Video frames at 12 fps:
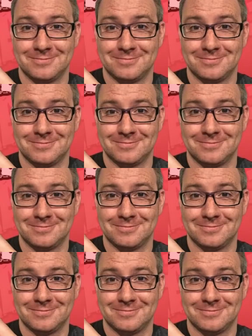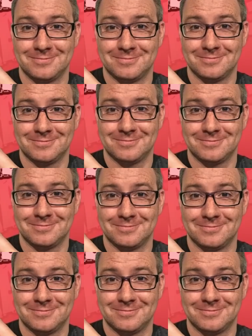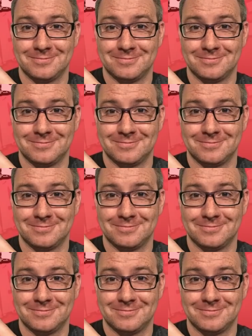This person isn't speaking.